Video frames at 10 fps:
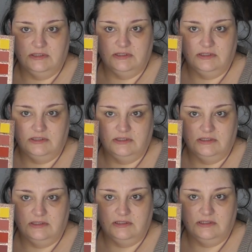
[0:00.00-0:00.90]

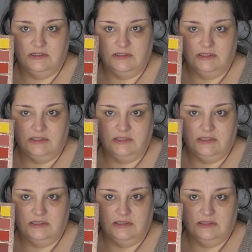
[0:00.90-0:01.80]

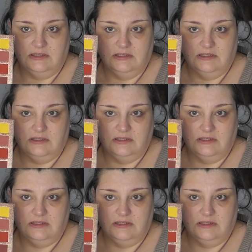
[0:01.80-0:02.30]
Nothing is said.